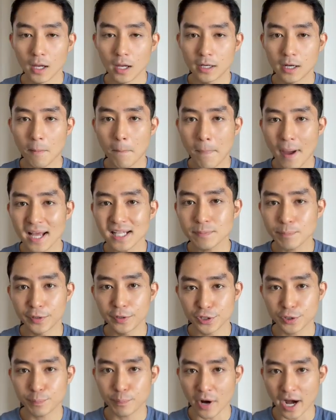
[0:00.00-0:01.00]
The best
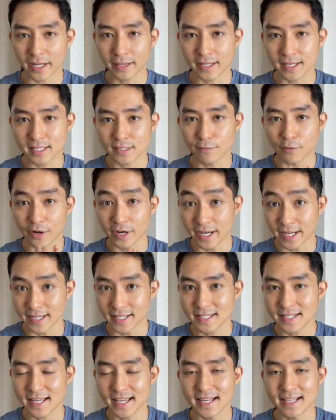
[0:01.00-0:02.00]
use practice for
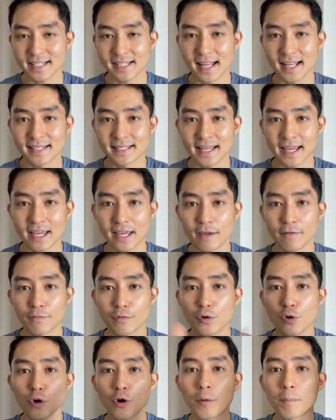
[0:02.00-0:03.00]
this is let's say if
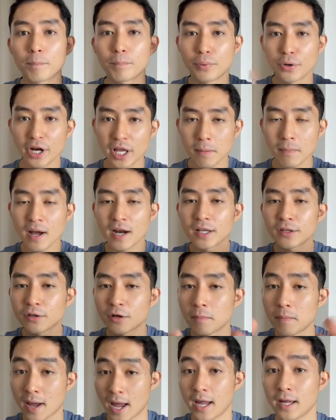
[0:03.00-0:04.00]
you're putting money to the
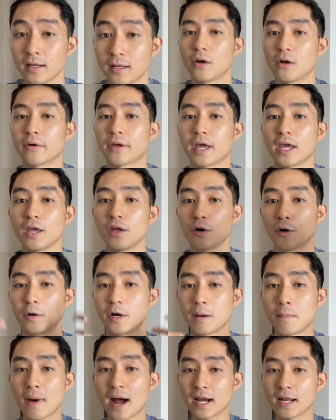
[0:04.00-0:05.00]
bank, okay,
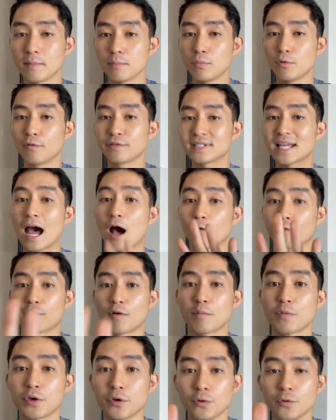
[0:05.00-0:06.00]
the money moves out
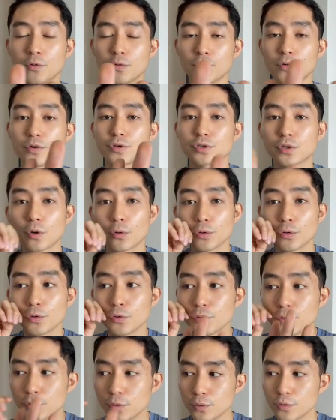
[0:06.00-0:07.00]
from you. So you
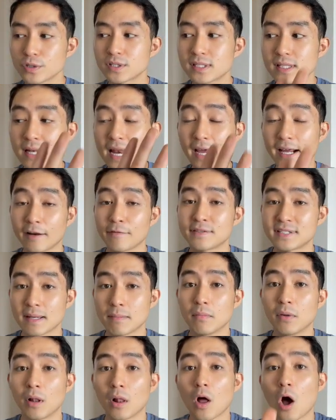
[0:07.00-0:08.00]
use negative
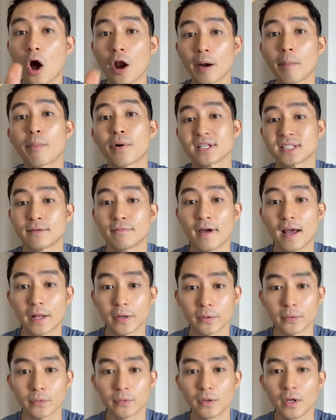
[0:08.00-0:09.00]
symbol on the present
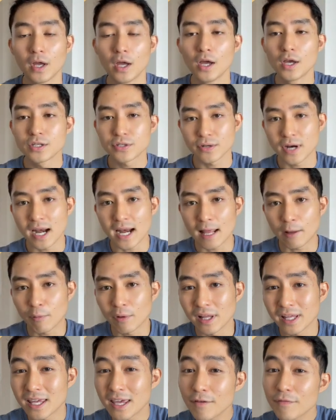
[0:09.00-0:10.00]
value. So then it will
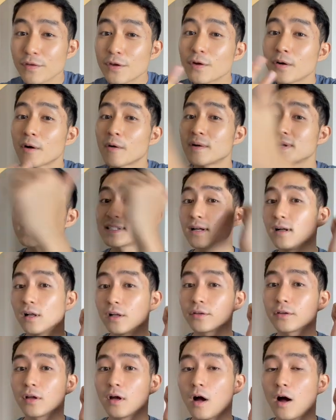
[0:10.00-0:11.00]
give you a
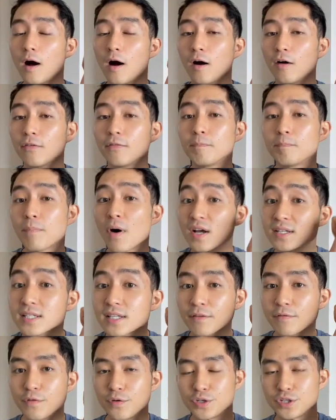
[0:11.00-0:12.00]
result of
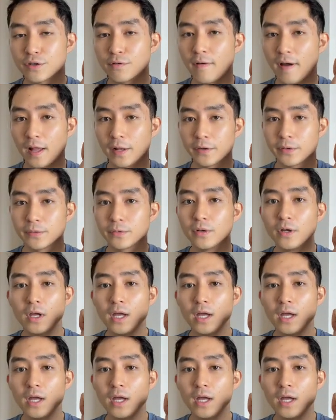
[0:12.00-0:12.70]
positive future value.